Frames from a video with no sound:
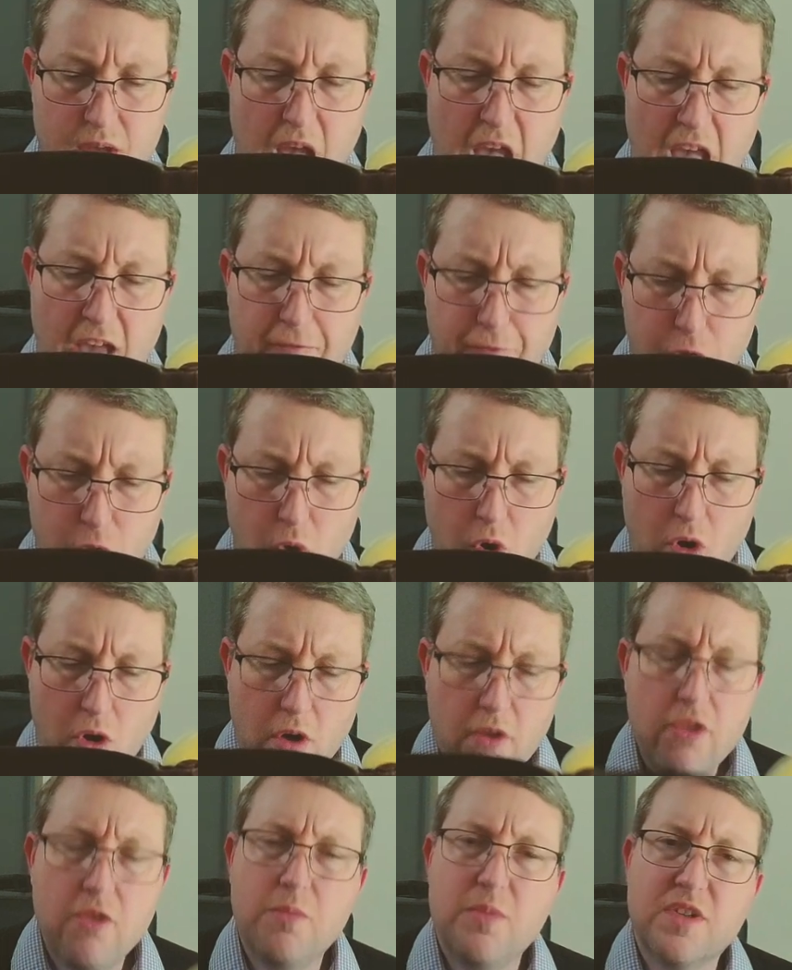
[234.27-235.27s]
If you
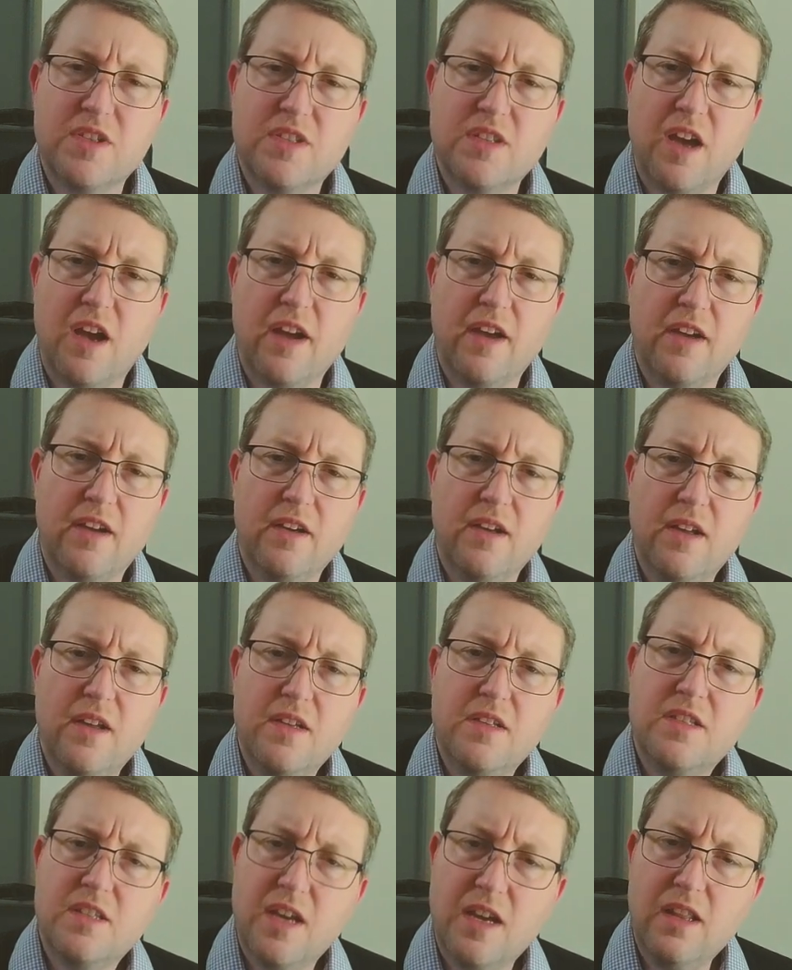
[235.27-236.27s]
are the Messiah,
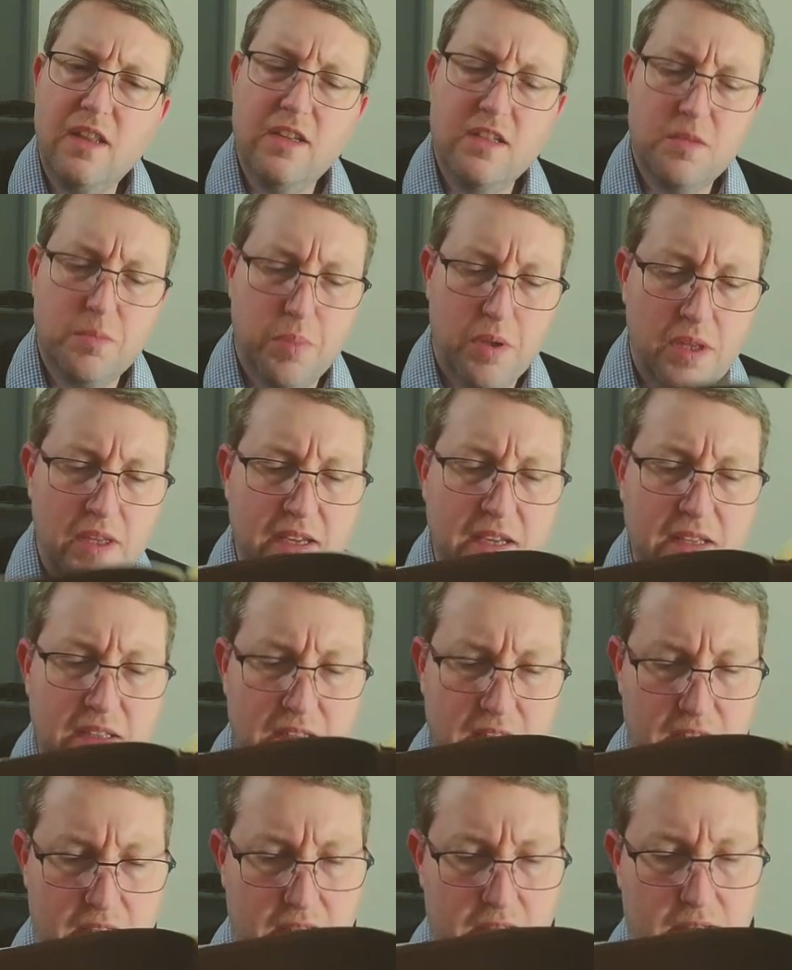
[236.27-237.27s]
tell us
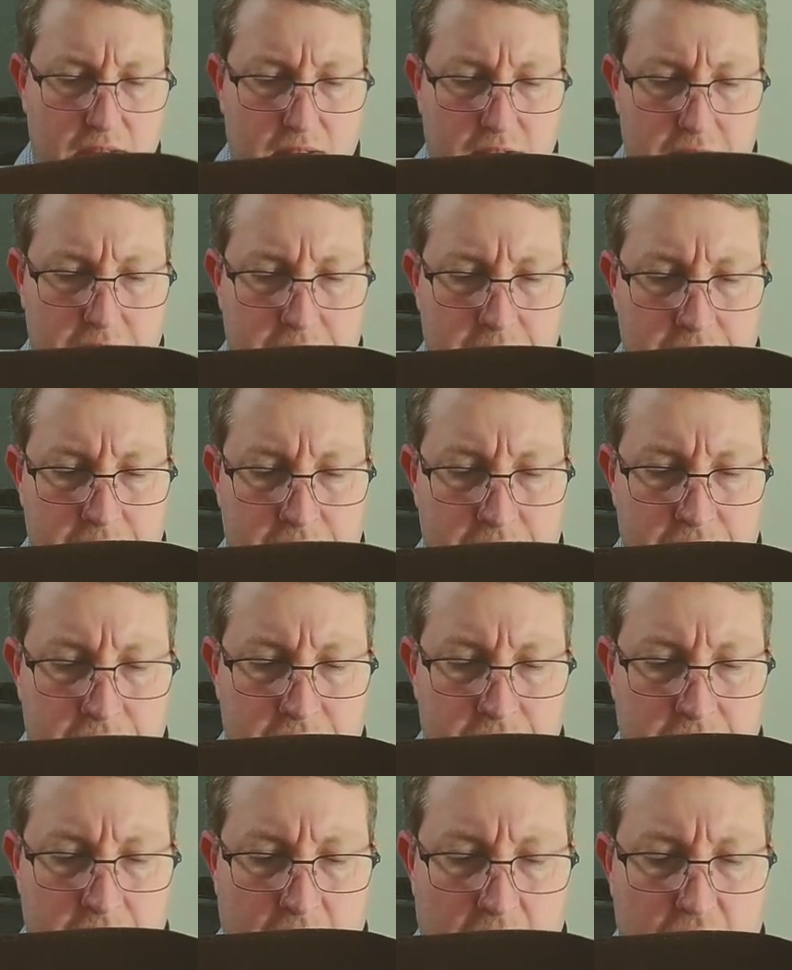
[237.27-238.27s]
plainly.
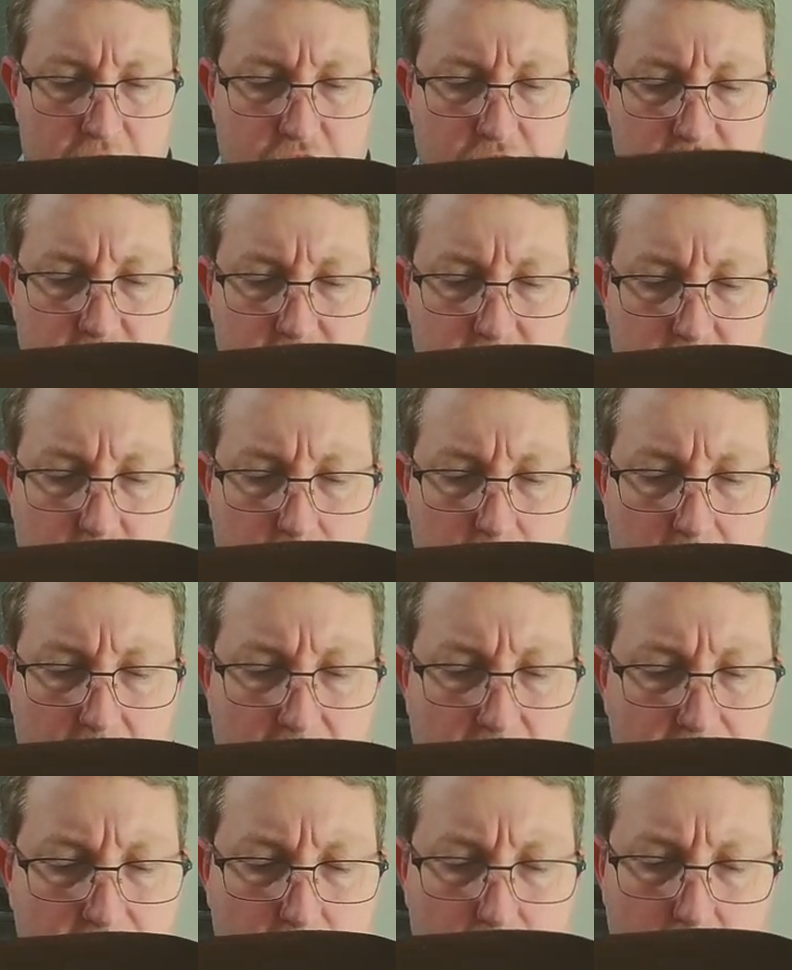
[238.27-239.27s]
Jesus replied,
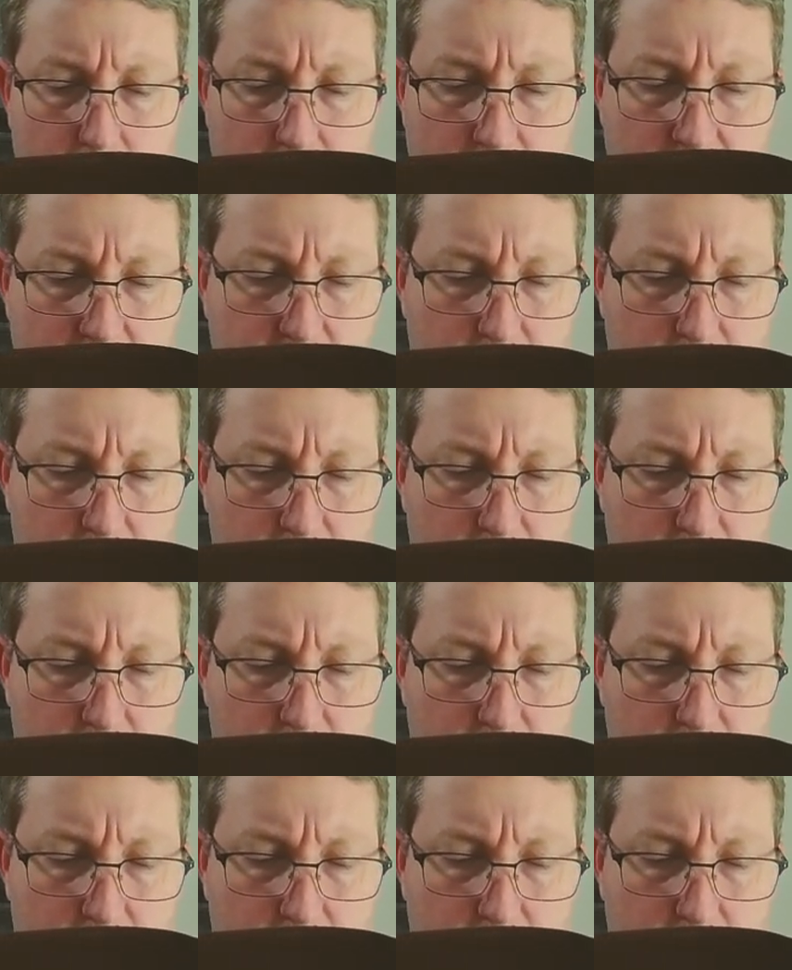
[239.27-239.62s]
I've already